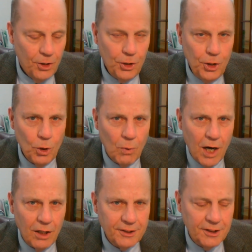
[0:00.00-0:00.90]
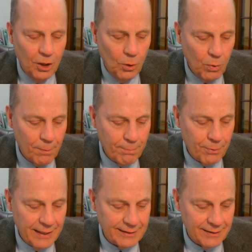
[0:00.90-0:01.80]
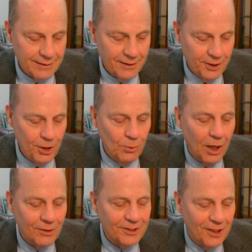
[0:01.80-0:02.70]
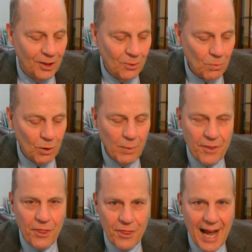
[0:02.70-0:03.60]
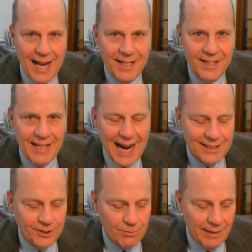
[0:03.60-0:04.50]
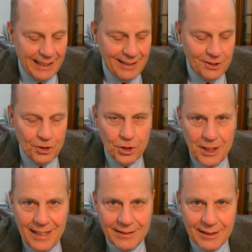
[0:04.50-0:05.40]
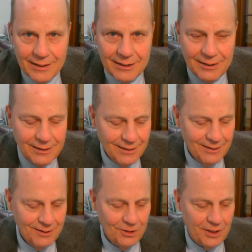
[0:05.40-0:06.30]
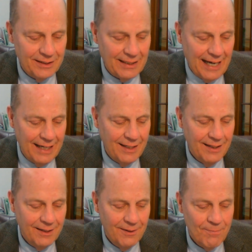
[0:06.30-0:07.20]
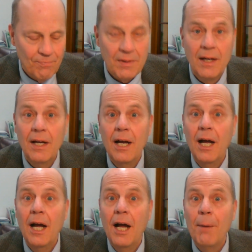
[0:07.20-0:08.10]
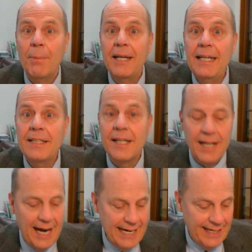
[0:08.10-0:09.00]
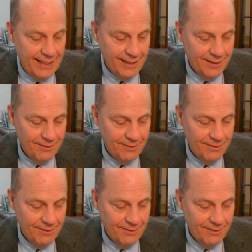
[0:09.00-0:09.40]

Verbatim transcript: You also were present. You also were with that Nazarene Jesus, she said. But he denied it.